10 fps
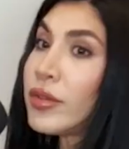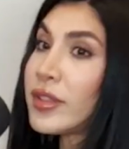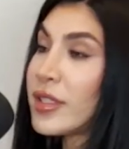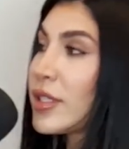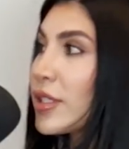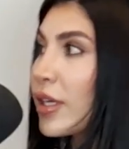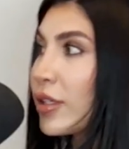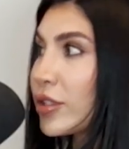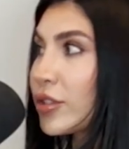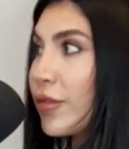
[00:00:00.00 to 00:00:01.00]
this is a
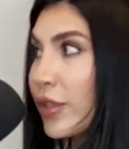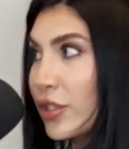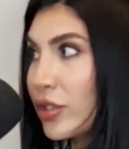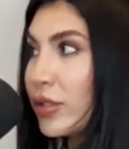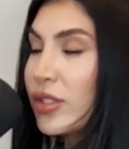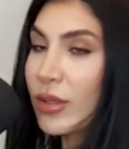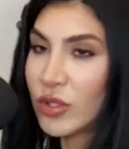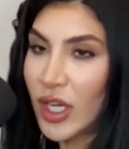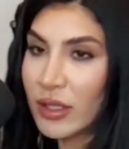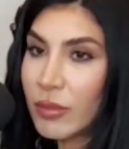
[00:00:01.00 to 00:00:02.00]
controversial
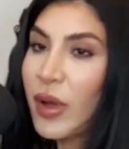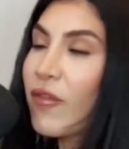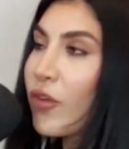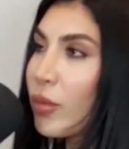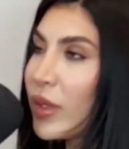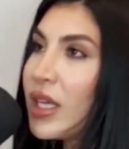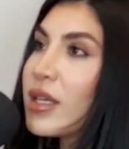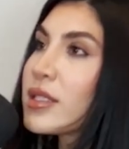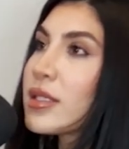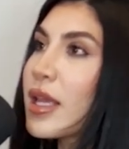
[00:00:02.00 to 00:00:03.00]
subject, but for me,
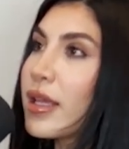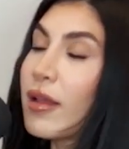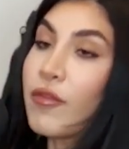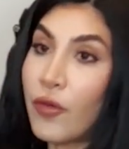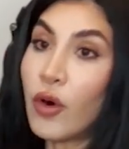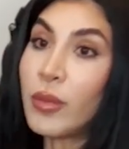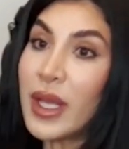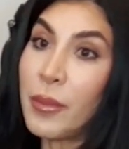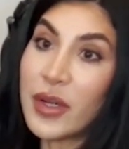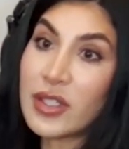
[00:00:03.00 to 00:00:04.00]
it's
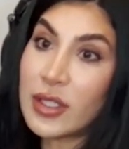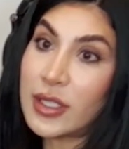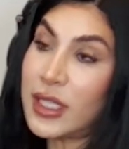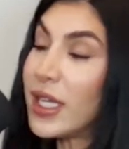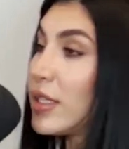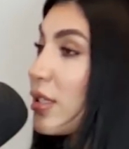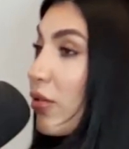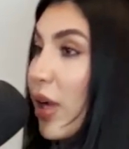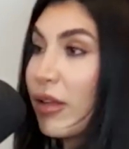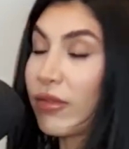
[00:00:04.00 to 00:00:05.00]
personally, it's a red